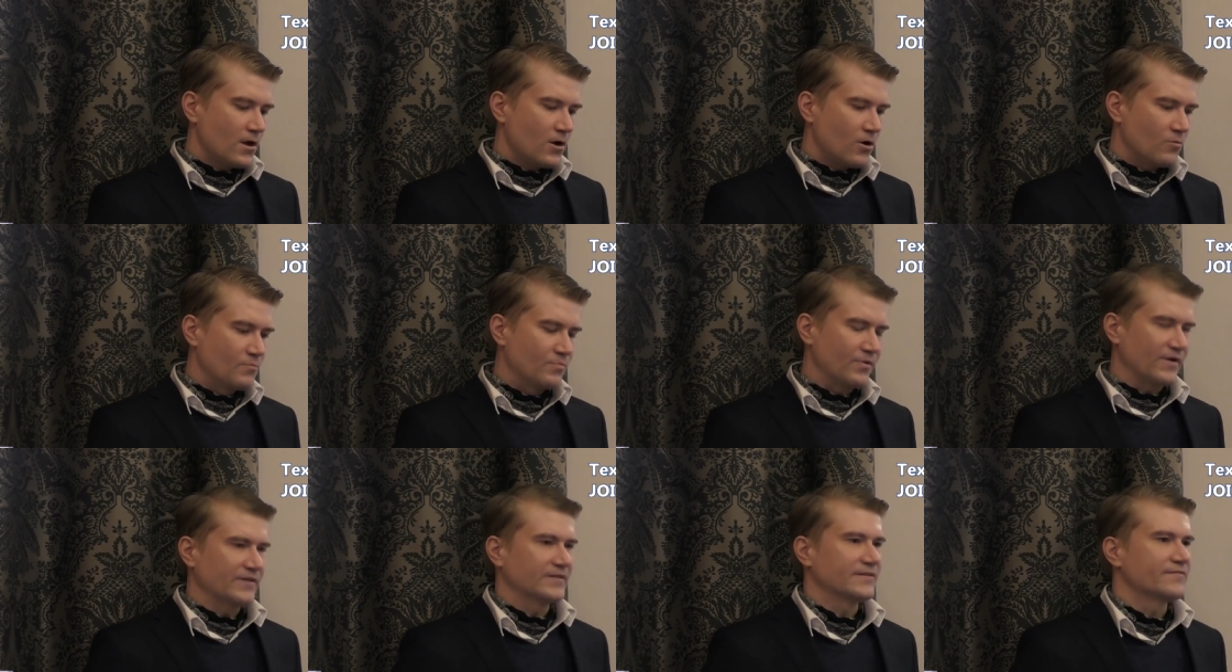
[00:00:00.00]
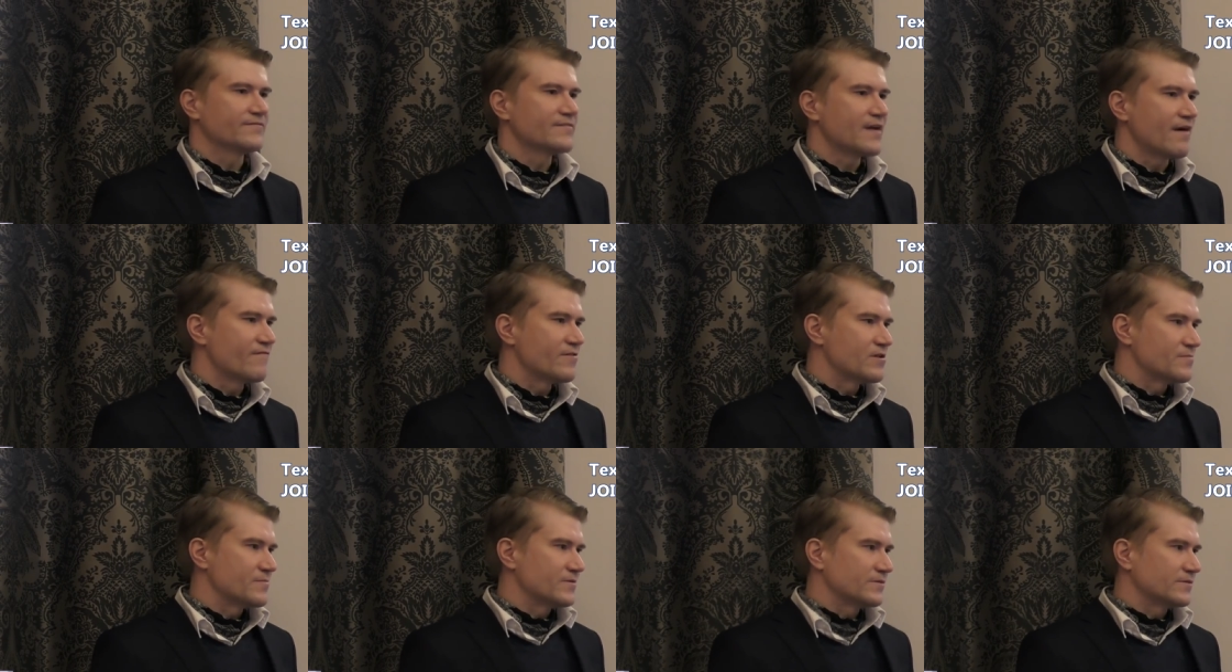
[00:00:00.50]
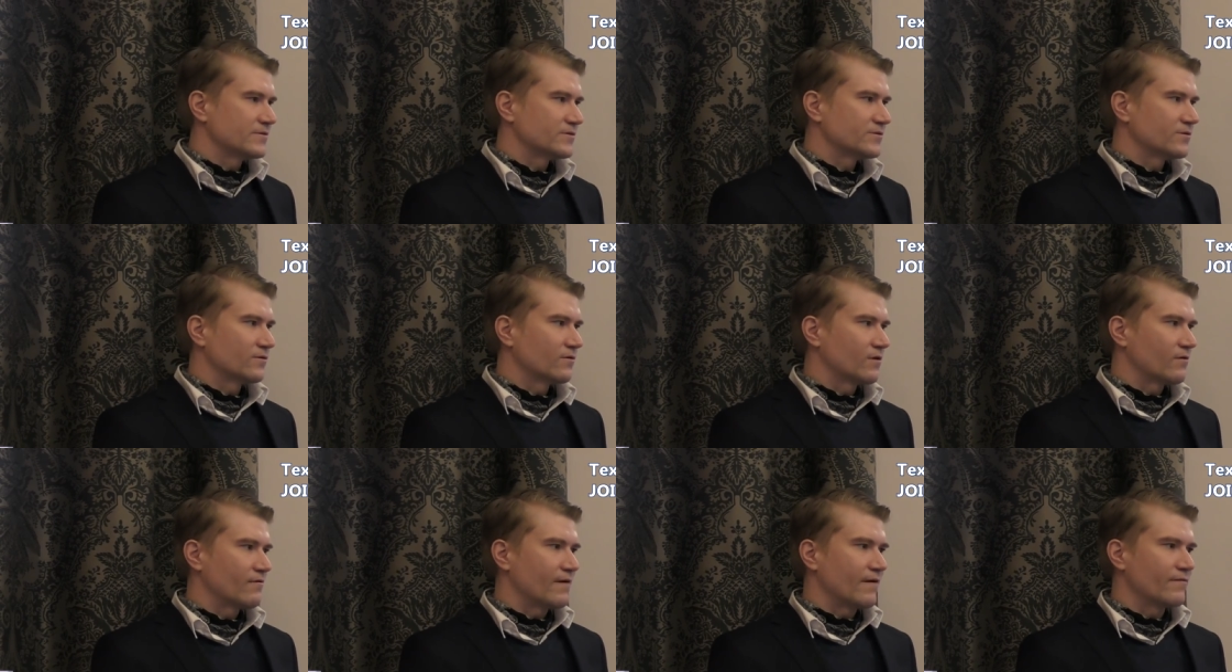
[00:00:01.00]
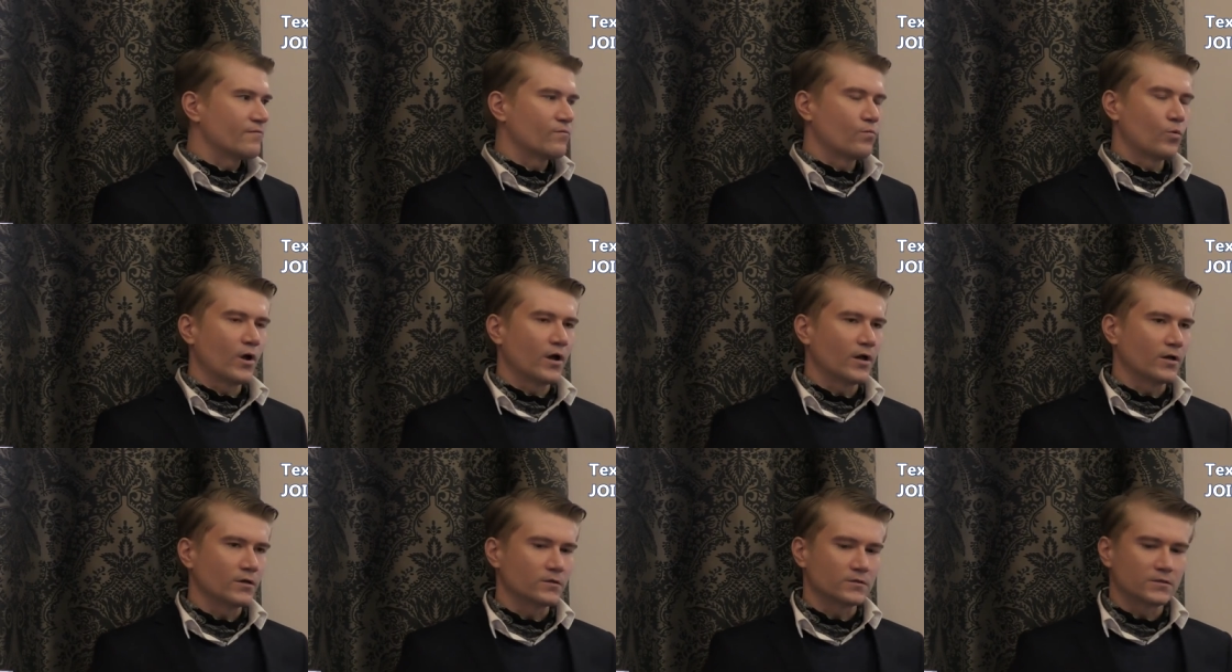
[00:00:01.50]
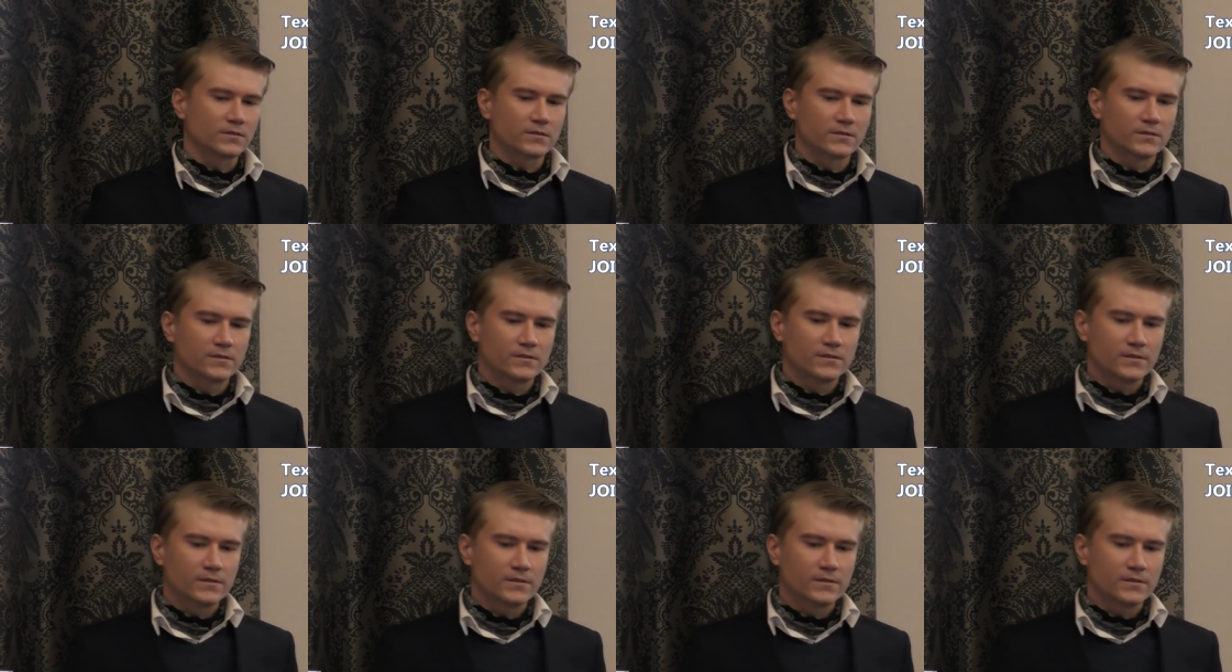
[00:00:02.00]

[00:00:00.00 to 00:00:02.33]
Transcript: oppressive governments all around the world